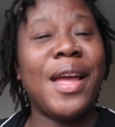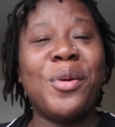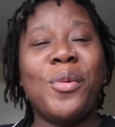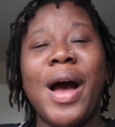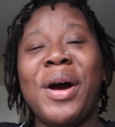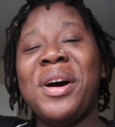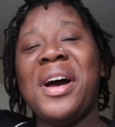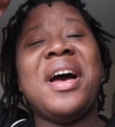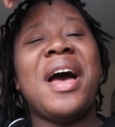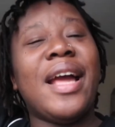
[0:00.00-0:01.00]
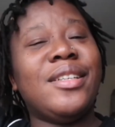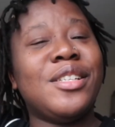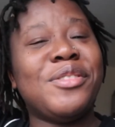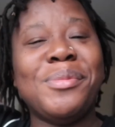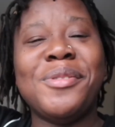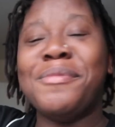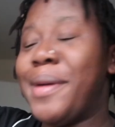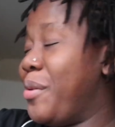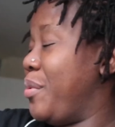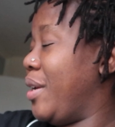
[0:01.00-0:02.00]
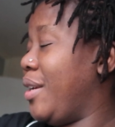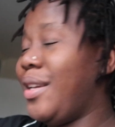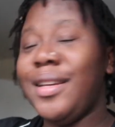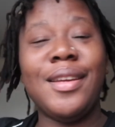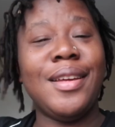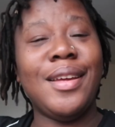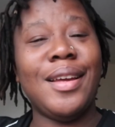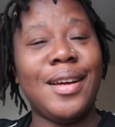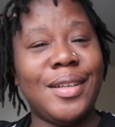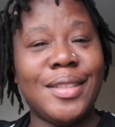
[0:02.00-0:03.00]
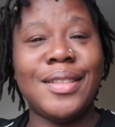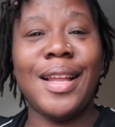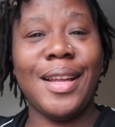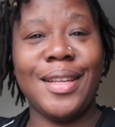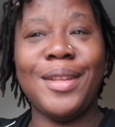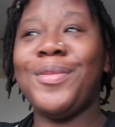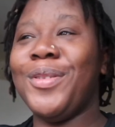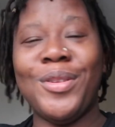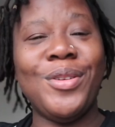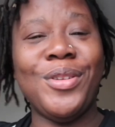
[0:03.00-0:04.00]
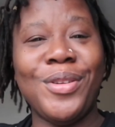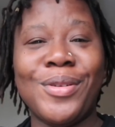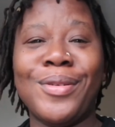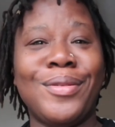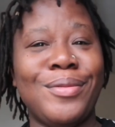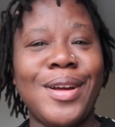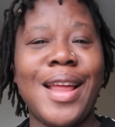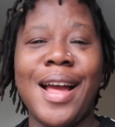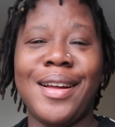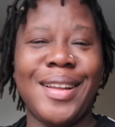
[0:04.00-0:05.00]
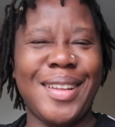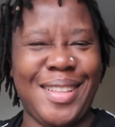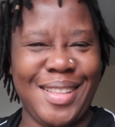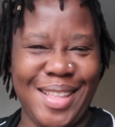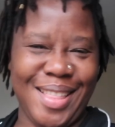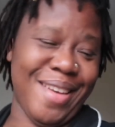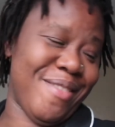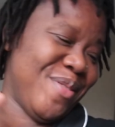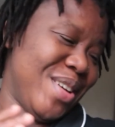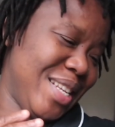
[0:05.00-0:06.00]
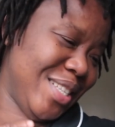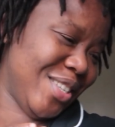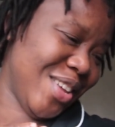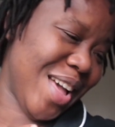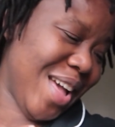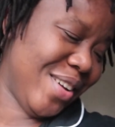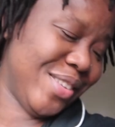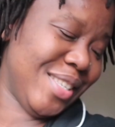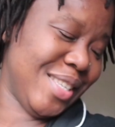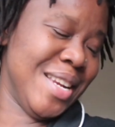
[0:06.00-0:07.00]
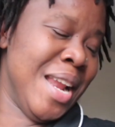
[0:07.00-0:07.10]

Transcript: Wow, I just removed my wig. It's like, if you know, you know. Yeah, everybody to your house.